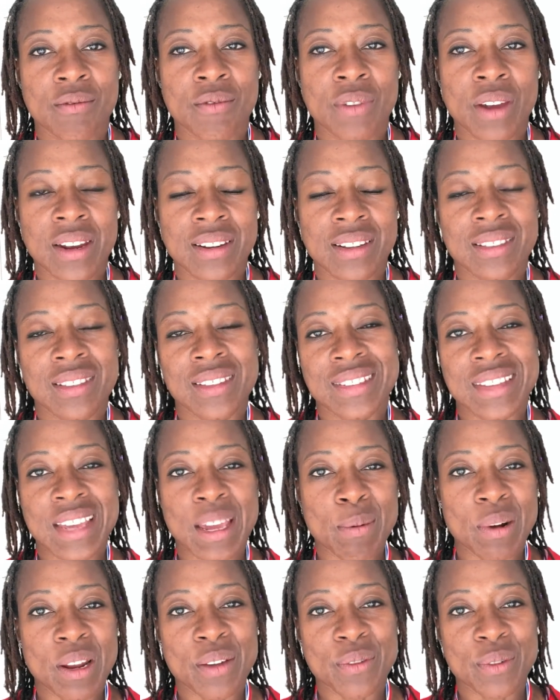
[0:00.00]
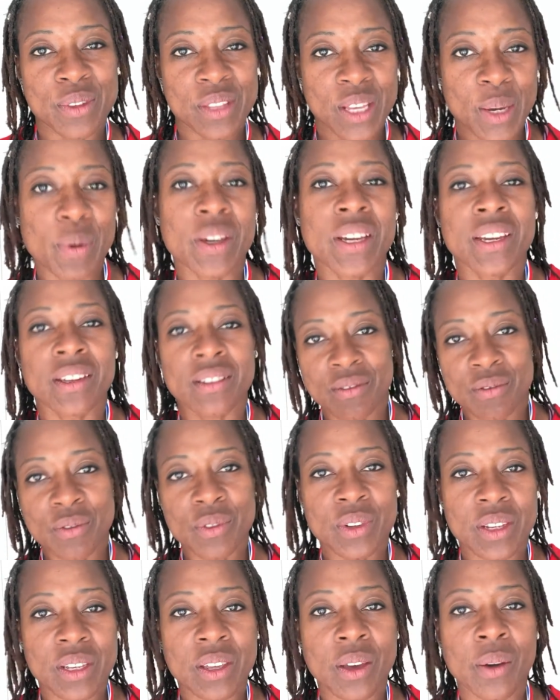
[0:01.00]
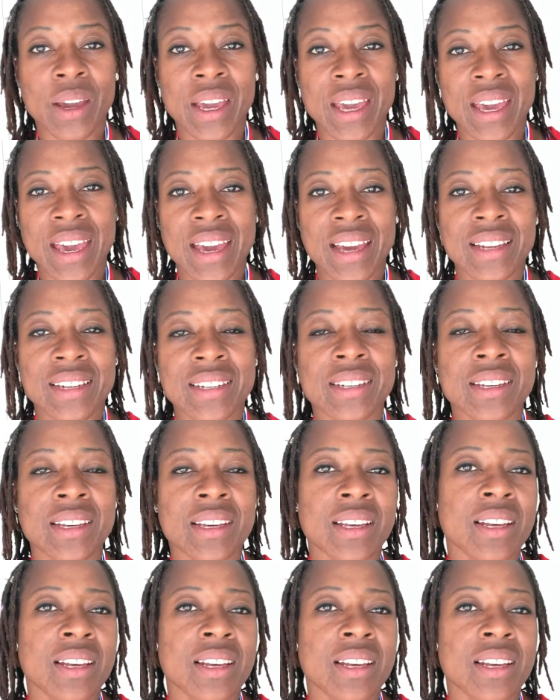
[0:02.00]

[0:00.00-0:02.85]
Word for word: ran in the same level, they were going ahead.